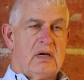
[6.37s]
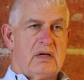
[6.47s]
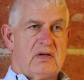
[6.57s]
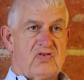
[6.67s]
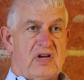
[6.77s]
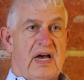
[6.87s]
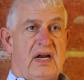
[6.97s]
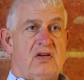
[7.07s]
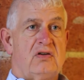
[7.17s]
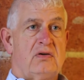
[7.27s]
uh,
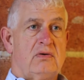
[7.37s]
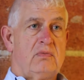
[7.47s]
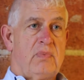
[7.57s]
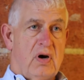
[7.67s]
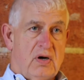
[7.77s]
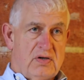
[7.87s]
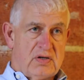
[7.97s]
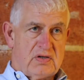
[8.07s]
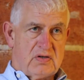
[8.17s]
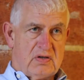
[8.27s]
decided to
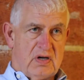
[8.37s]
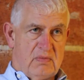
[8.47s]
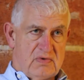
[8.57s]
purchase